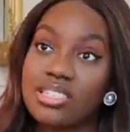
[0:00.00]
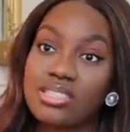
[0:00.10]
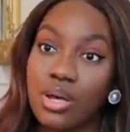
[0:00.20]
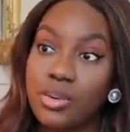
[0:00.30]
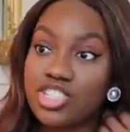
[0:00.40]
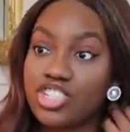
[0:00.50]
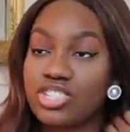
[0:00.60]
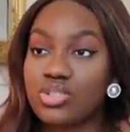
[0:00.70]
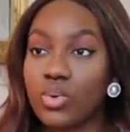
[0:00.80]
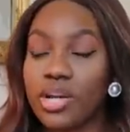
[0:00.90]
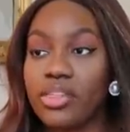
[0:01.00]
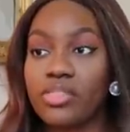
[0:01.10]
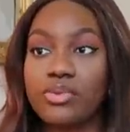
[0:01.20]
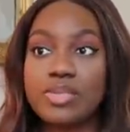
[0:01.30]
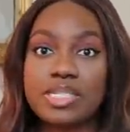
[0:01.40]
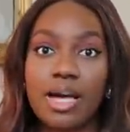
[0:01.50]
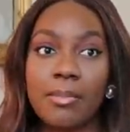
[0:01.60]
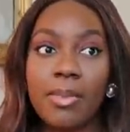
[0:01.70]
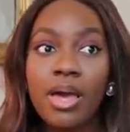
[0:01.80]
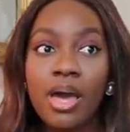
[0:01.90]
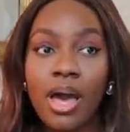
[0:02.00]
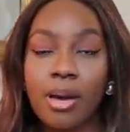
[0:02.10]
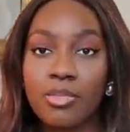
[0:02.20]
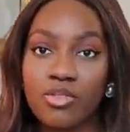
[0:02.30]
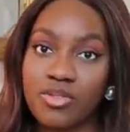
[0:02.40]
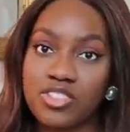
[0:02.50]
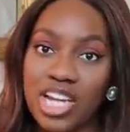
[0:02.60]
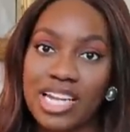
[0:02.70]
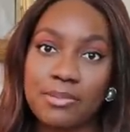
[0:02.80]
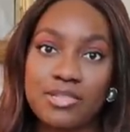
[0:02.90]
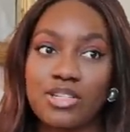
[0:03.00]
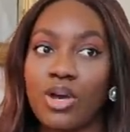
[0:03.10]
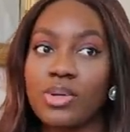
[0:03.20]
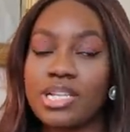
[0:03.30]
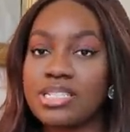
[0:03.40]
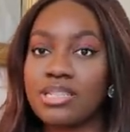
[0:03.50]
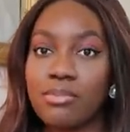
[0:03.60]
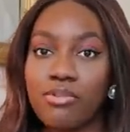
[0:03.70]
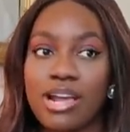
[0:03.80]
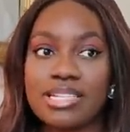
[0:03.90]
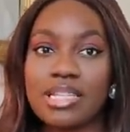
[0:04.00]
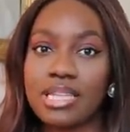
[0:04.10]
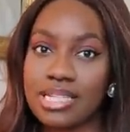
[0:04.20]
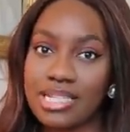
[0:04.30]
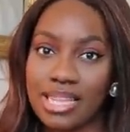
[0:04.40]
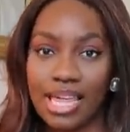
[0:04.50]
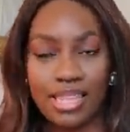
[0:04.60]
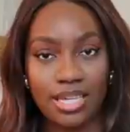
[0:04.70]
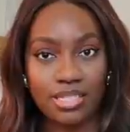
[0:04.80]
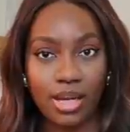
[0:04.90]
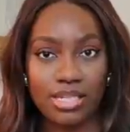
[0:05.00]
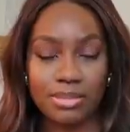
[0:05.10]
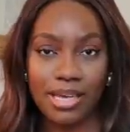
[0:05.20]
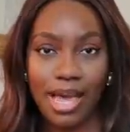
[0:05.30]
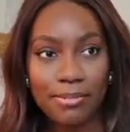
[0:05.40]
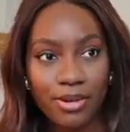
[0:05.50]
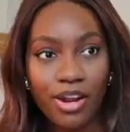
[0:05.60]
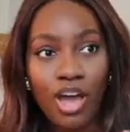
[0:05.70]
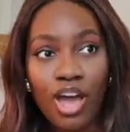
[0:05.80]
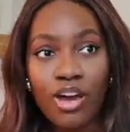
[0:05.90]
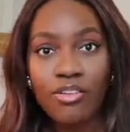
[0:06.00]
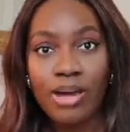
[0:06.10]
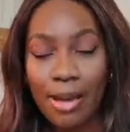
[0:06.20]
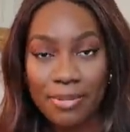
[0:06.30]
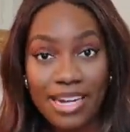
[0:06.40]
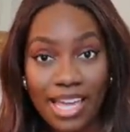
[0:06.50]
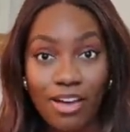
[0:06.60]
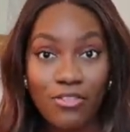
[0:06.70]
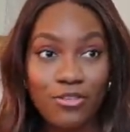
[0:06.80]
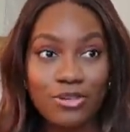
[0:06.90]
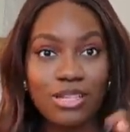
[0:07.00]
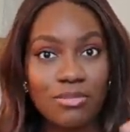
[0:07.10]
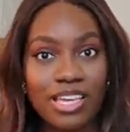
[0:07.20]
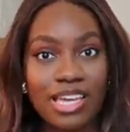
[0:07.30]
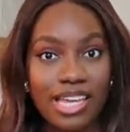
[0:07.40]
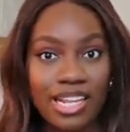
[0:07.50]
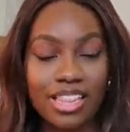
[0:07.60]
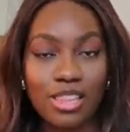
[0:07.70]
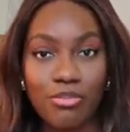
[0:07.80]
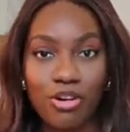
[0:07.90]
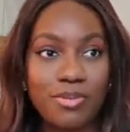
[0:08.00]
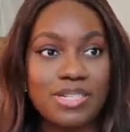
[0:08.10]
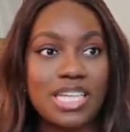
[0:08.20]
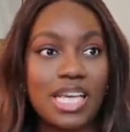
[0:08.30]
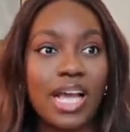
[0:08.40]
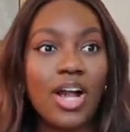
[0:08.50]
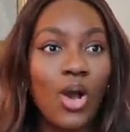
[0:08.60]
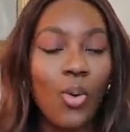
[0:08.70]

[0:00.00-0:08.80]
So it's just talking through a Move of Jade episode and some press and things like that that's going to be happening for something in the property